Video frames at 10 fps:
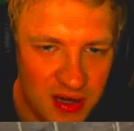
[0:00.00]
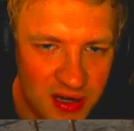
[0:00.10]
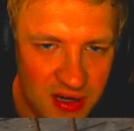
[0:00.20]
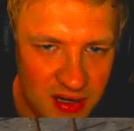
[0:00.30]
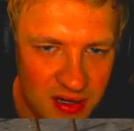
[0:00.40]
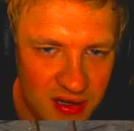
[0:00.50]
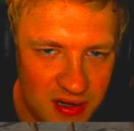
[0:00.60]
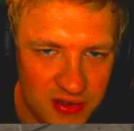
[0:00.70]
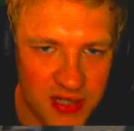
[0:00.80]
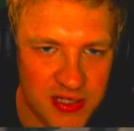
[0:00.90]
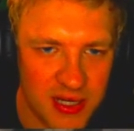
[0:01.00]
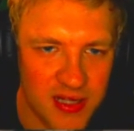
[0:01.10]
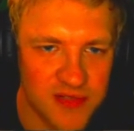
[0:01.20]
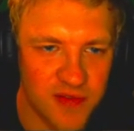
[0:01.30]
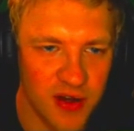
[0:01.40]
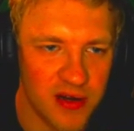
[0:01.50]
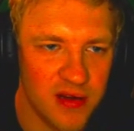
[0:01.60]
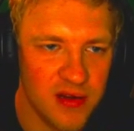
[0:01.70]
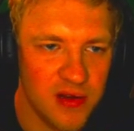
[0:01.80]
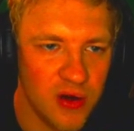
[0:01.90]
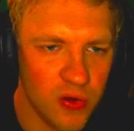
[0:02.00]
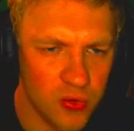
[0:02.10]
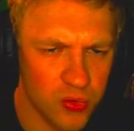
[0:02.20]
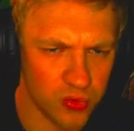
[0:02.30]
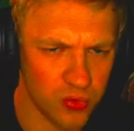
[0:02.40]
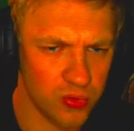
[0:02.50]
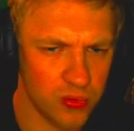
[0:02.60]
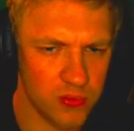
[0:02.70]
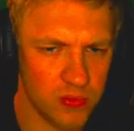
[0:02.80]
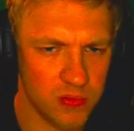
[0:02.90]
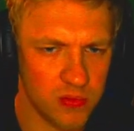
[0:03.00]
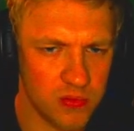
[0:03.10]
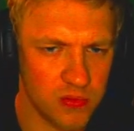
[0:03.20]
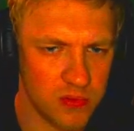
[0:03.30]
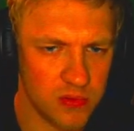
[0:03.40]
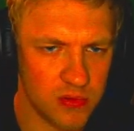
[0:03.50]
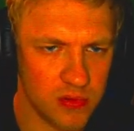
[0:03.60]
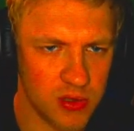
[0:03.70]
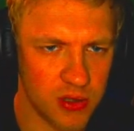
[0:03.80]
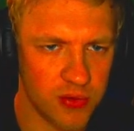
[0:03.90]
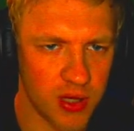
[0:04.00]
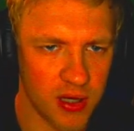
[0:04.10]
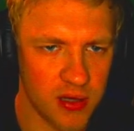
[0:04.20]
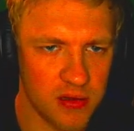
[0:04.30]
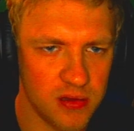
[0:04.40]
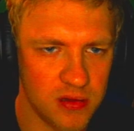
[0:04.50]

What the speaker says: Okay, yeah, that's fine. Ooh. Okay.